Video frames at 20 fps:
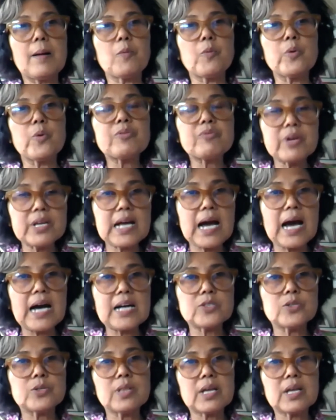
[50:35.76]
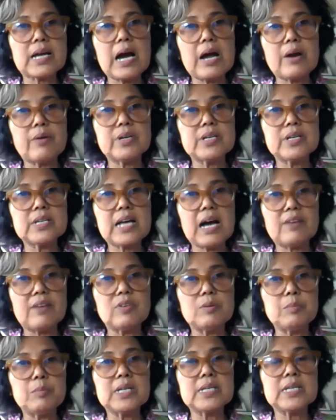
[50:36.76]
with regard to the current
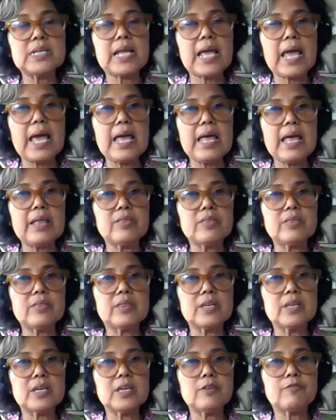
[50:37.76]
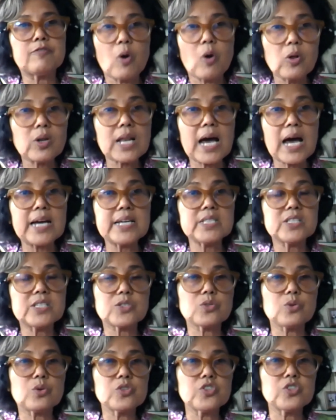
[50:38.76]
government and the fault lines
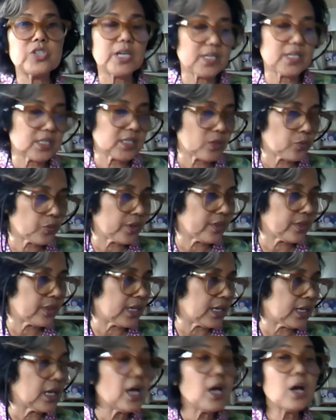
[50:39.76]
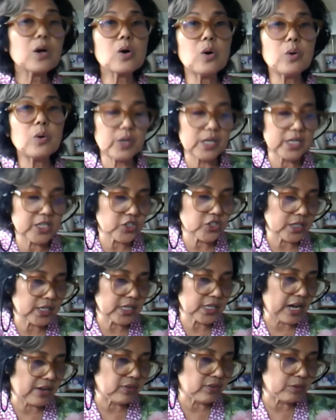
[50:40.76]
associated with the coalition
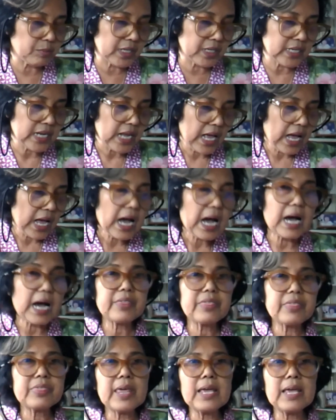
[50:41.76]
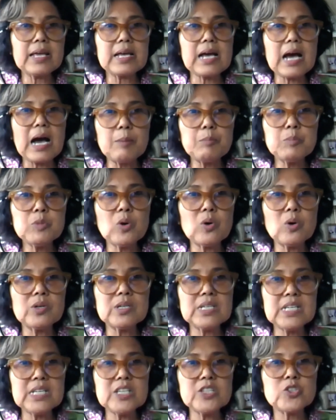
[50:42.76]
government, I think UMNO
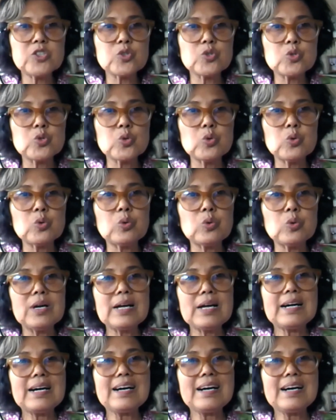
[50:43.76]
needs to